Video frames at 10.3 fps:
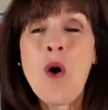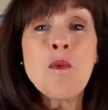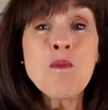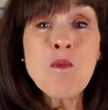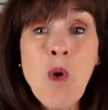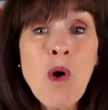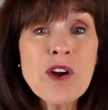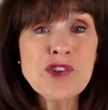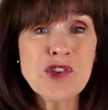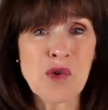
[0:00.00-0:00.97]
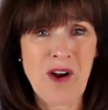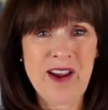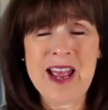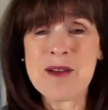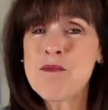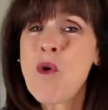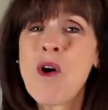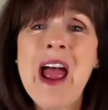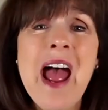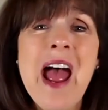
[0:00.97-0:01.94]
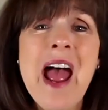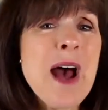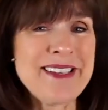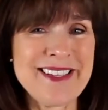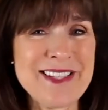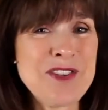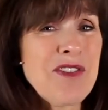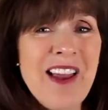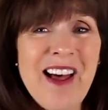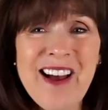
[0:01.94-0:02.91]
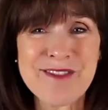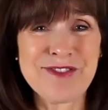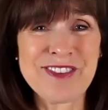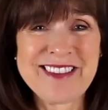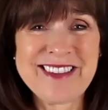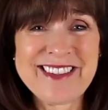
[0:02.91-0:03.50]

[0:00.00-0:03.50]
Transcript: more joy and more happiness in your life.